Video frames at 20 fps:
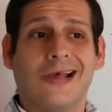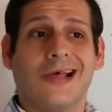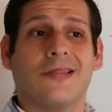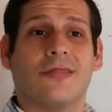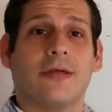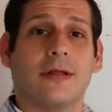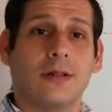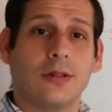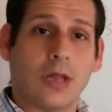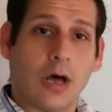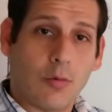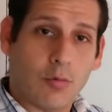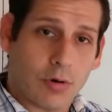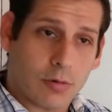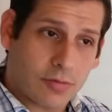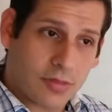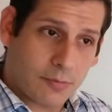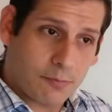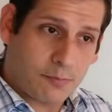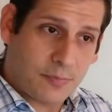The
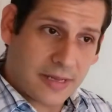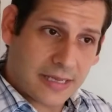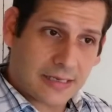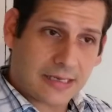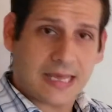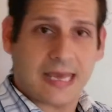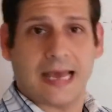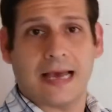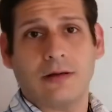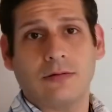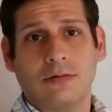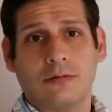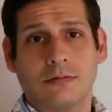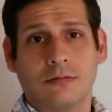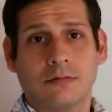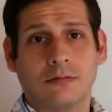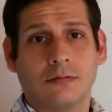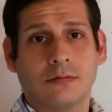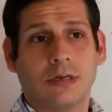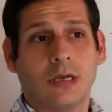lower the bit count,
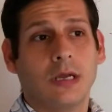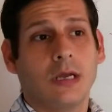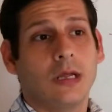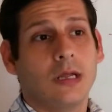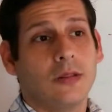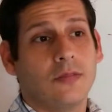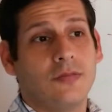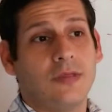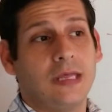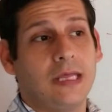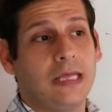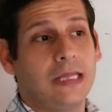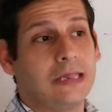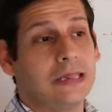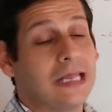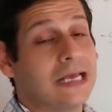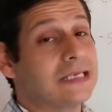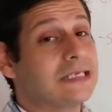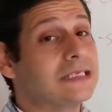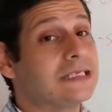the
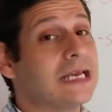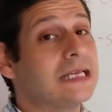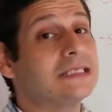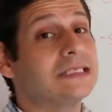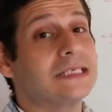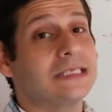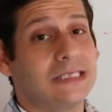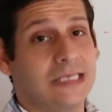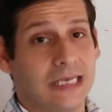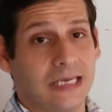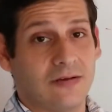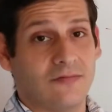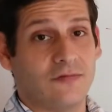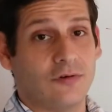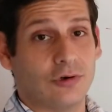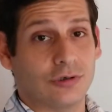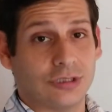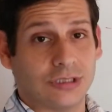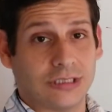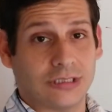less sensitive
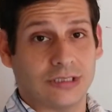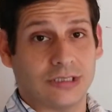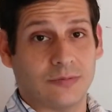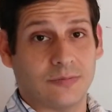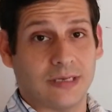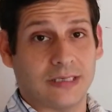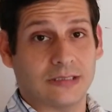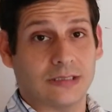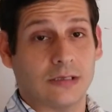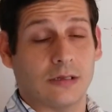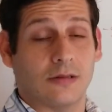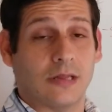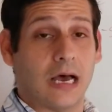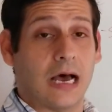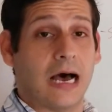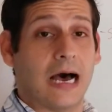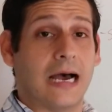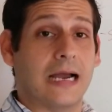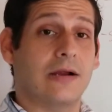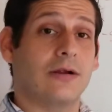your system is. The
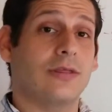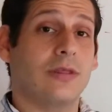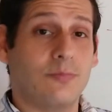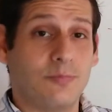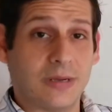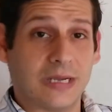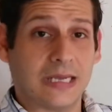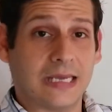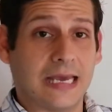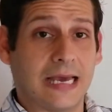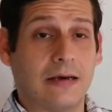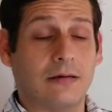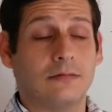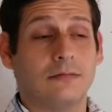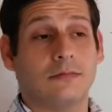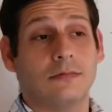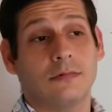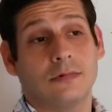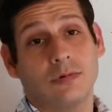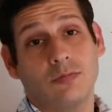higher the bit count,
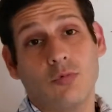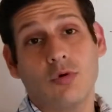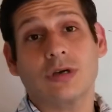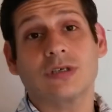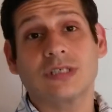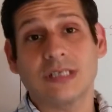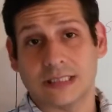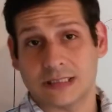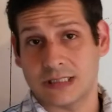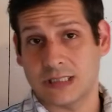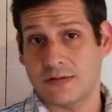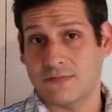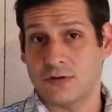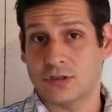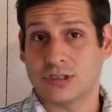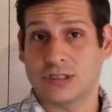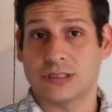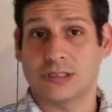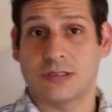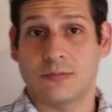the more sensitive your
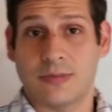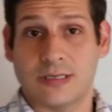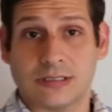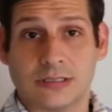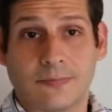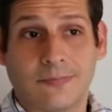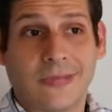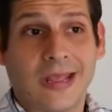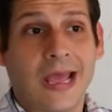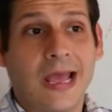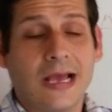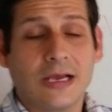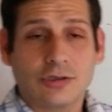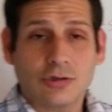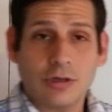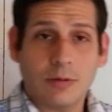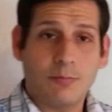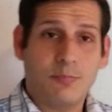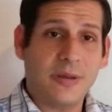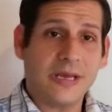system is. So
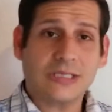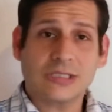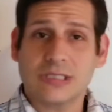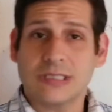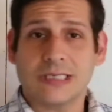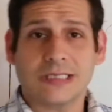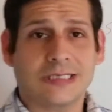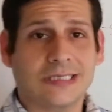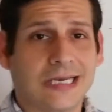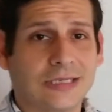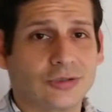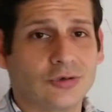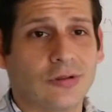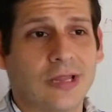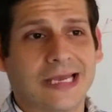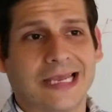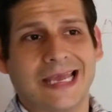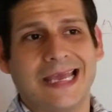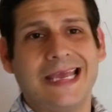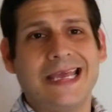the bits, in a sense, are
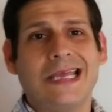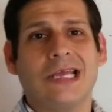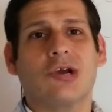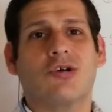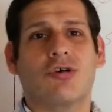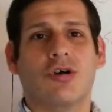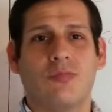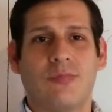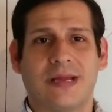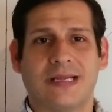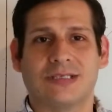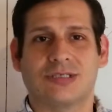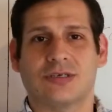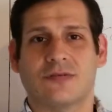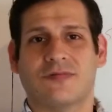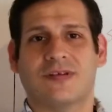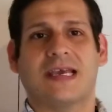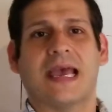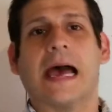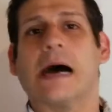like increments
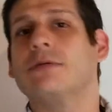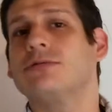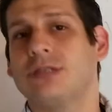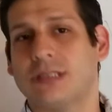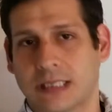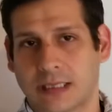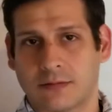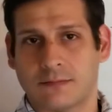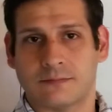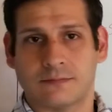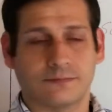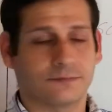of counting.